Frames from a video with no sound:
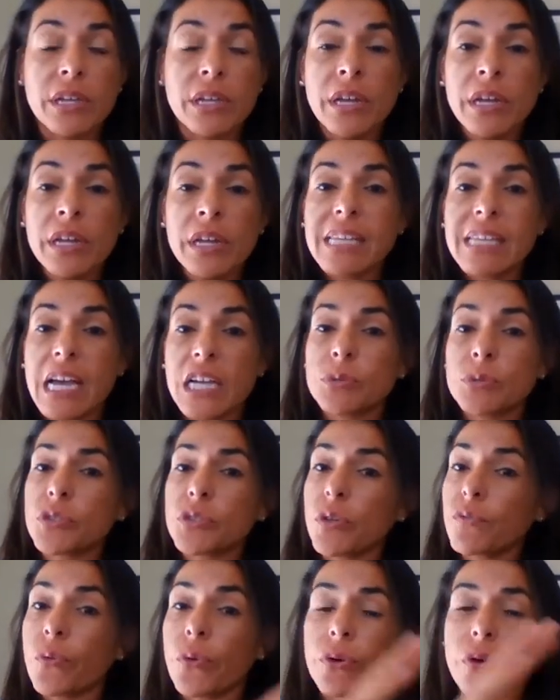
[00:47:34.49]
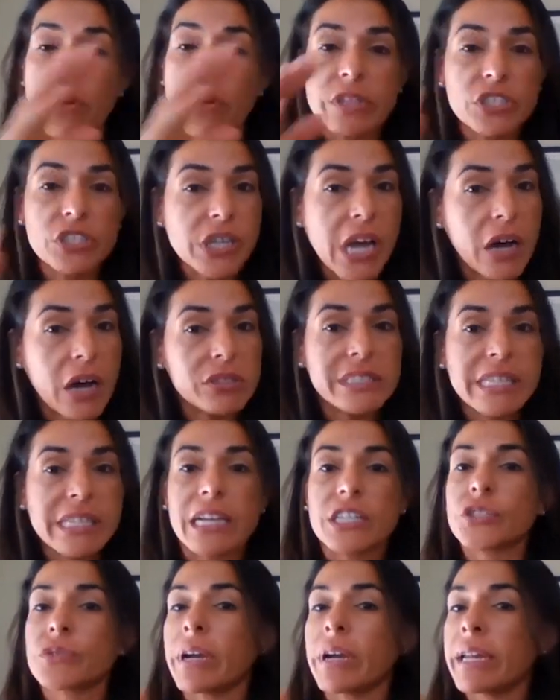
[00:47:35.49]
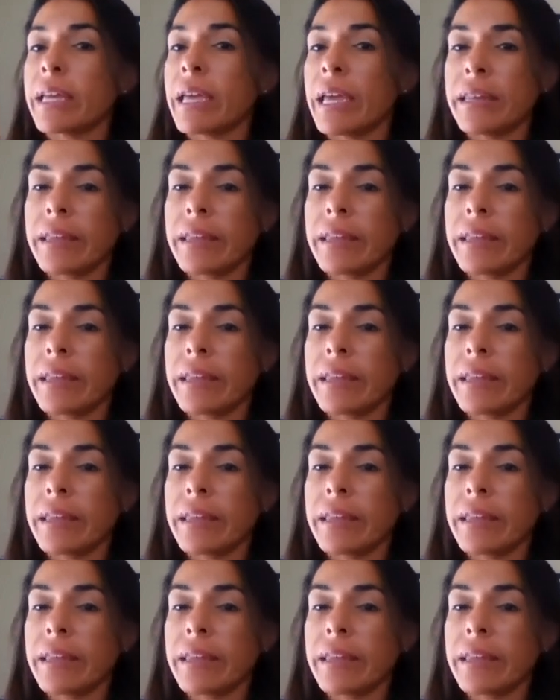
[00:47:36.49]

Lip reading: tax return for the child tax credit